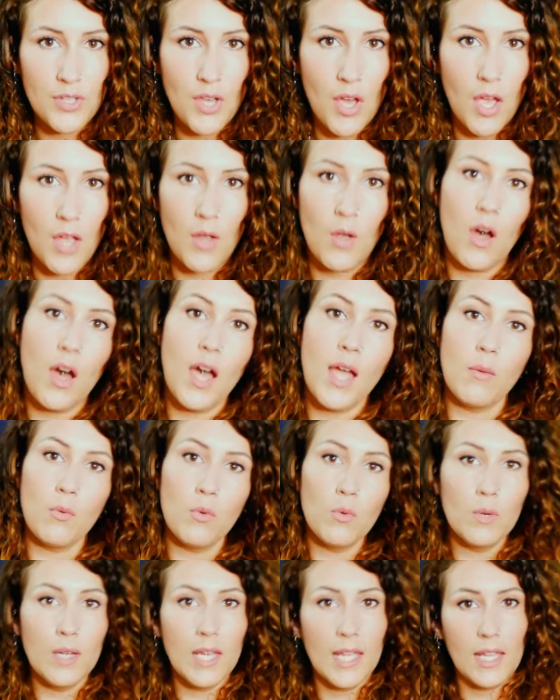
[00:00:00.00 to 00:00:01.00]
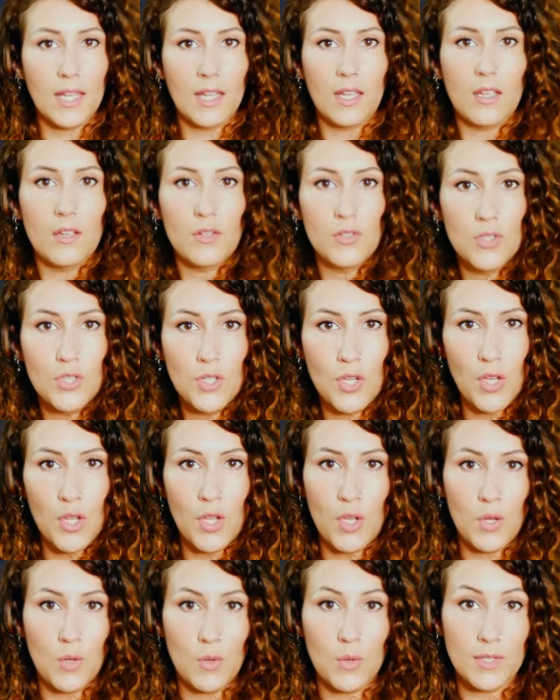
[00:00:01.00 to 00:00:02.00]
So I will link
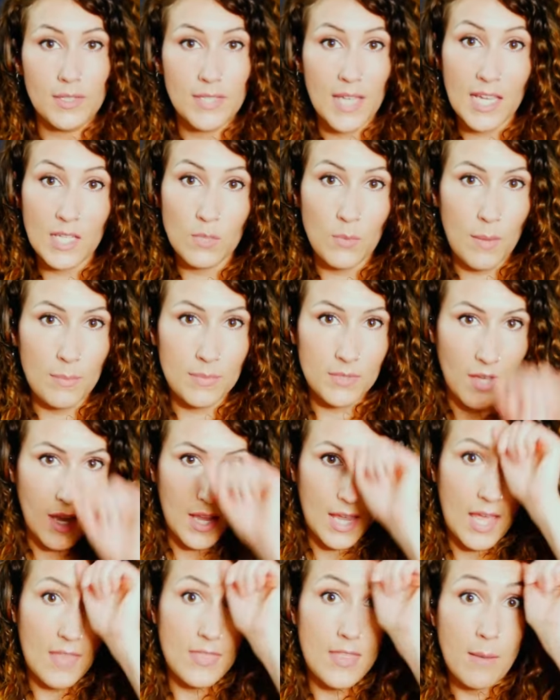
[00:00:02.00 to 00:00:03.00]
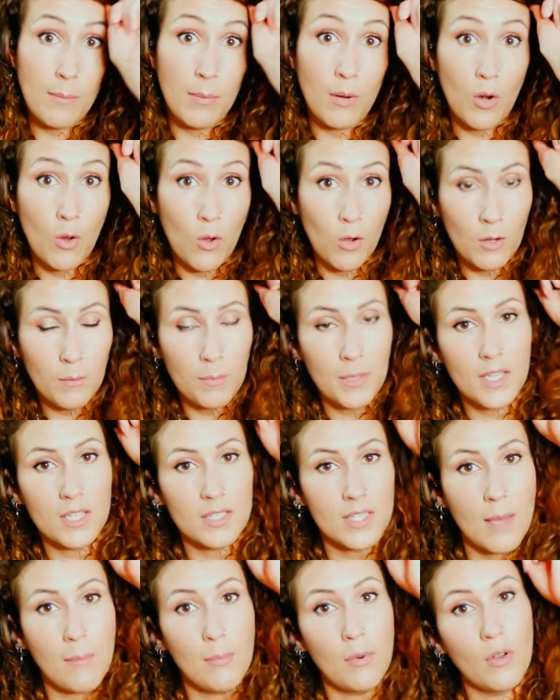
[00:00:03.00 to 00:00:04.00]
to Daye's website and their blog,
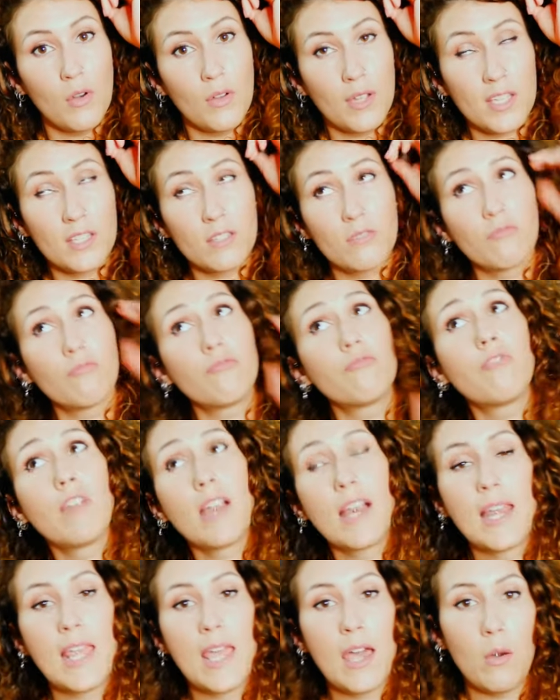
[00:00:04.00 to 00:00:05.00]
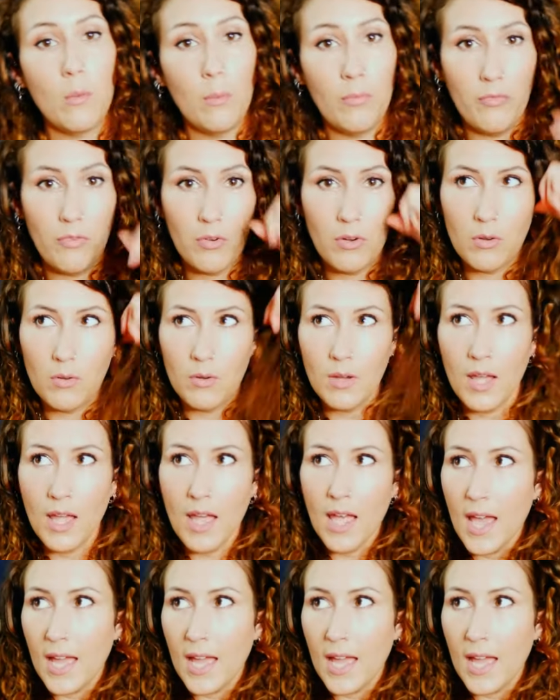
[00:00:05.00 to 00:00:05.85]
because their blog is really helpful.